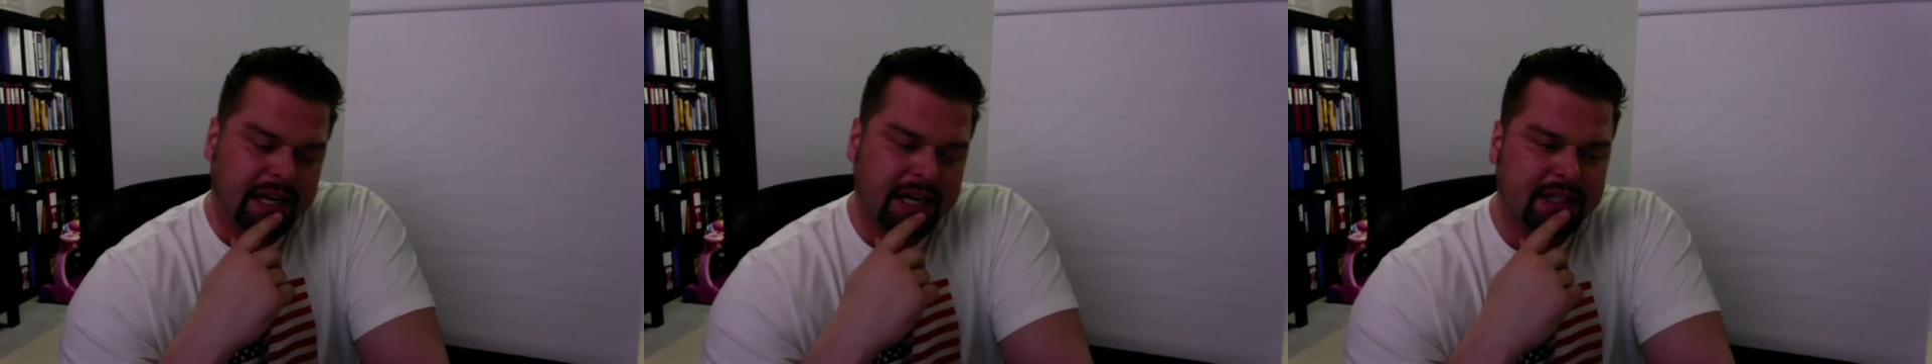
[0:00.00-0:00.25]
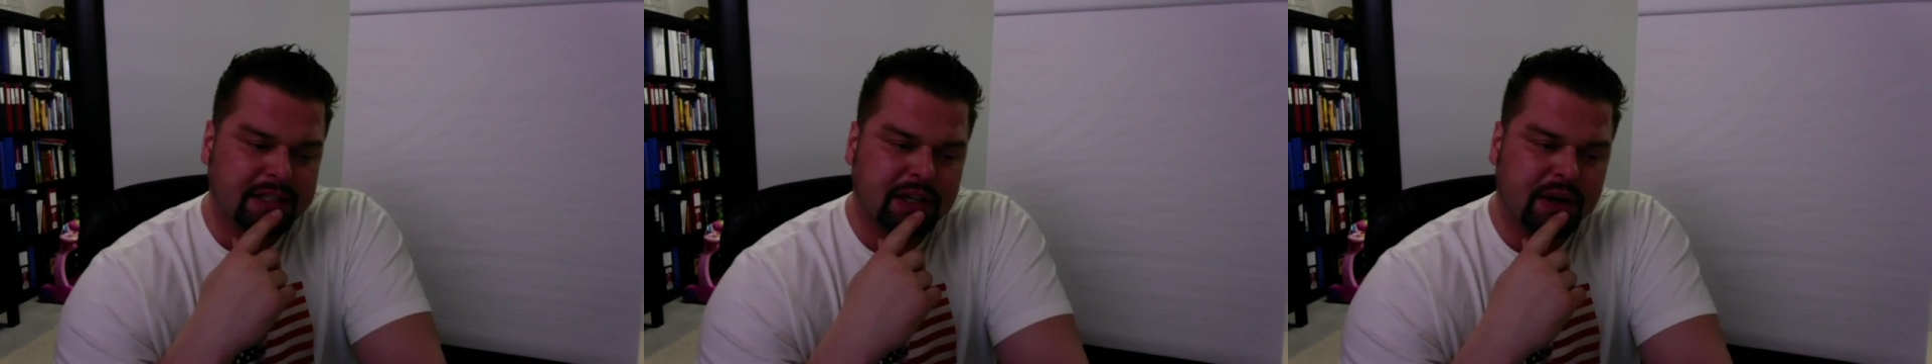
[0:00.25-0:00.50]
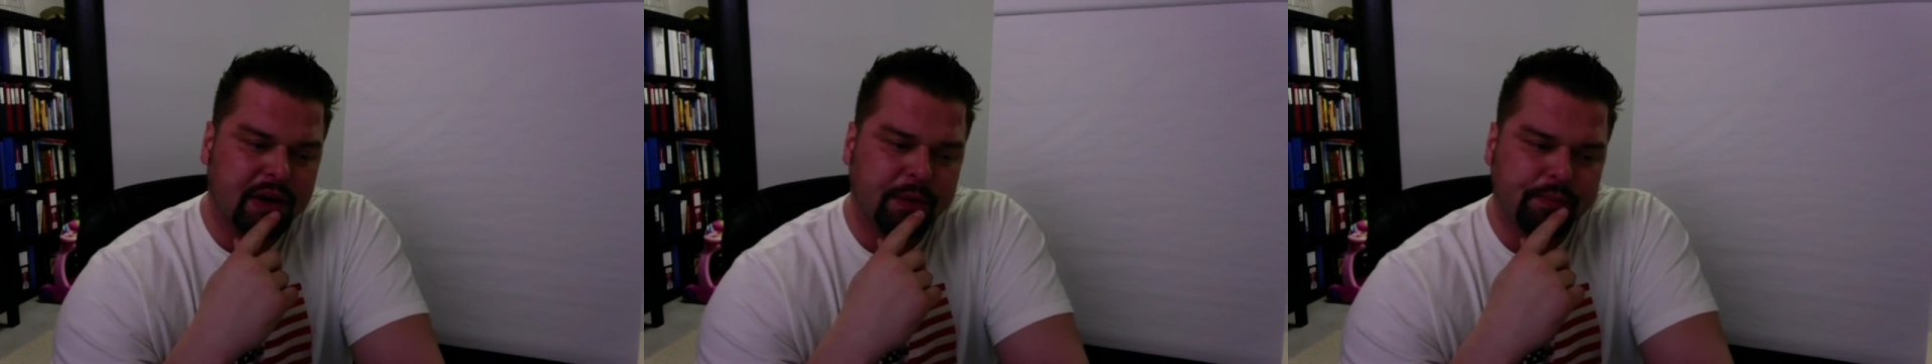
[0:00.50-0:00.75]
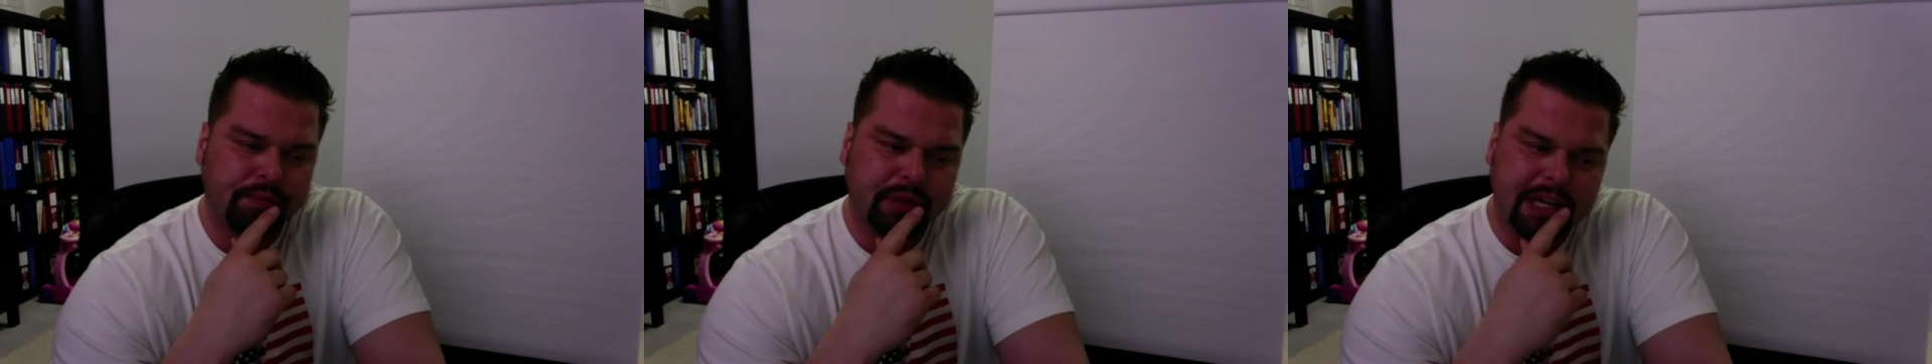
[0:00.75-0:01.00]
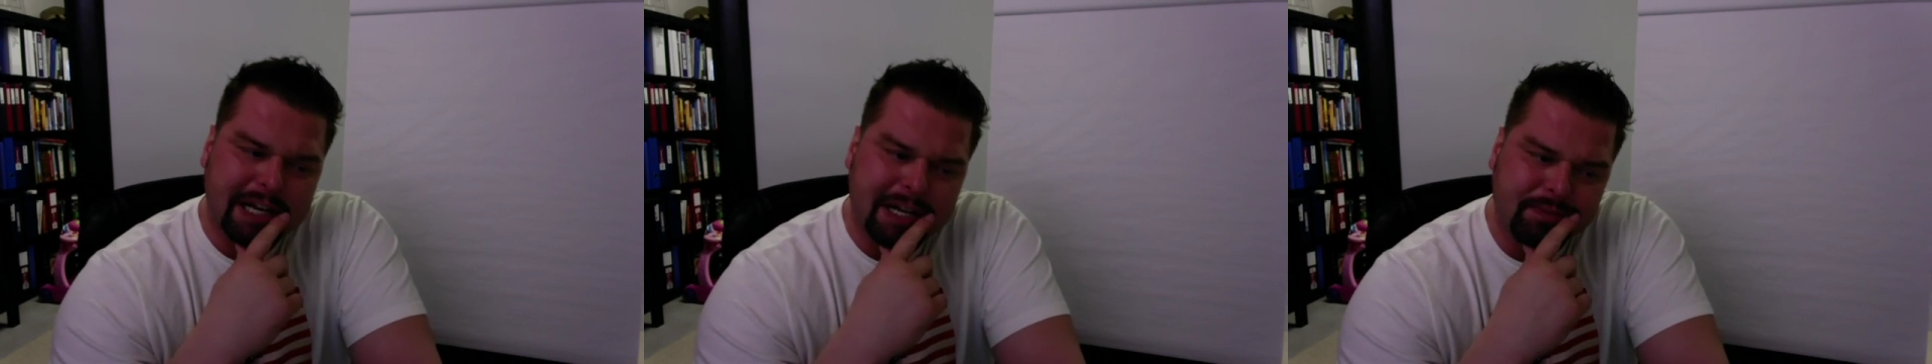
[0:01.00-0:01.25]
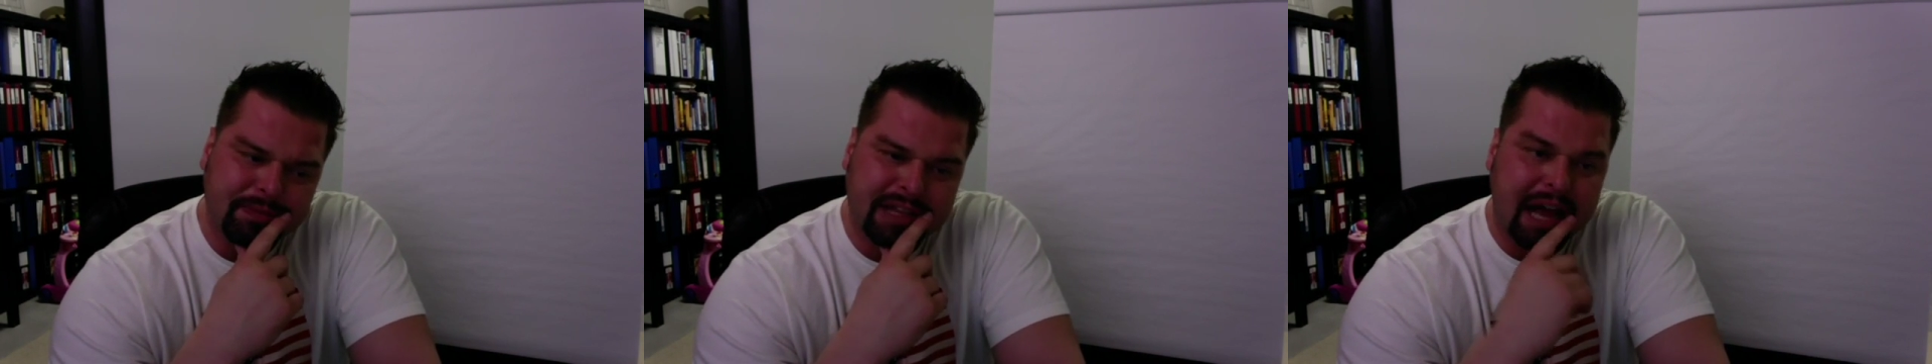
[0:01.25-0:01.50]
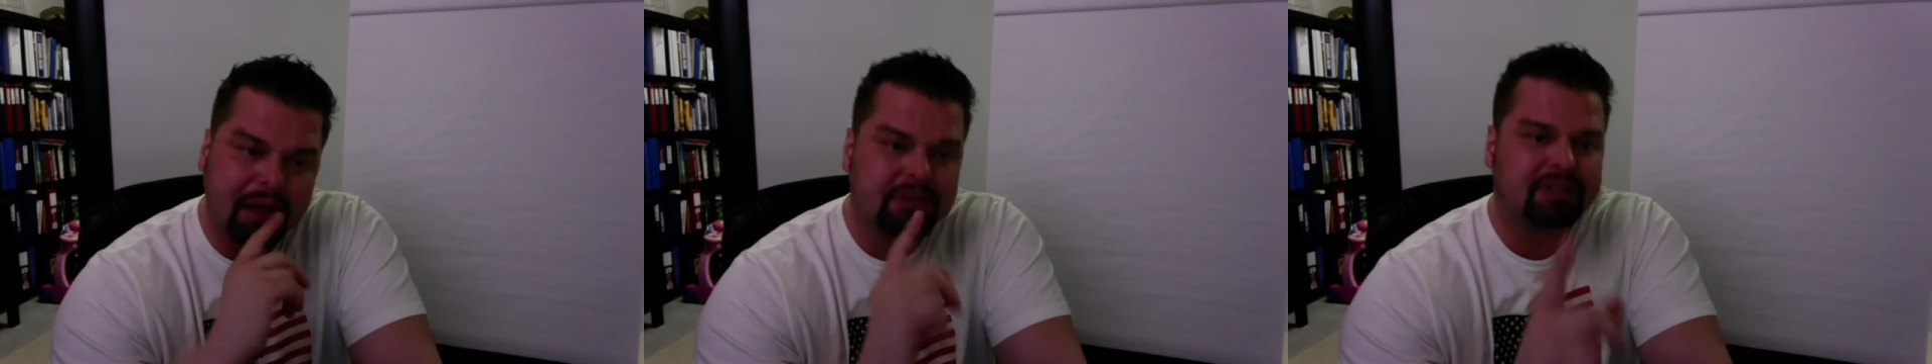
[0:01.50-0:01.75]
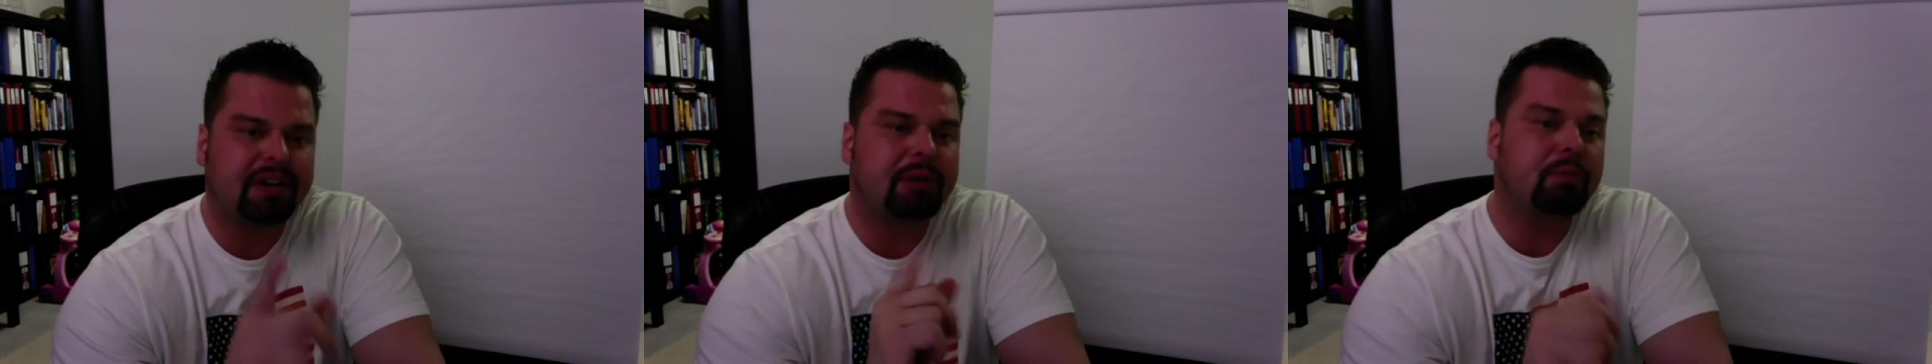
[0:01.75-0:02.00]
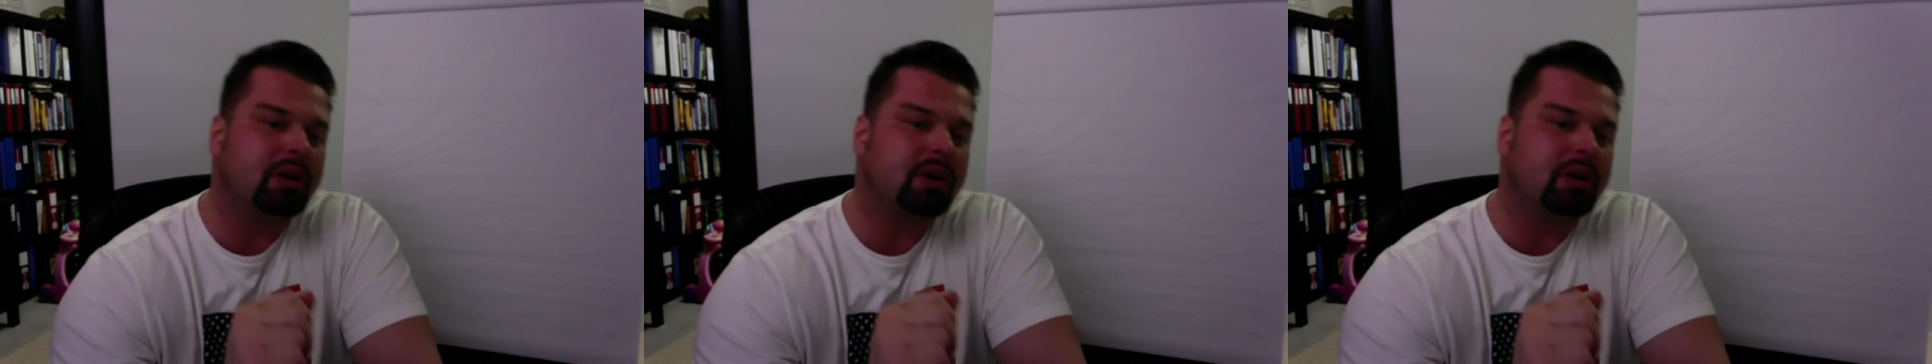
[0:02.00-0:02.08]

And so I was very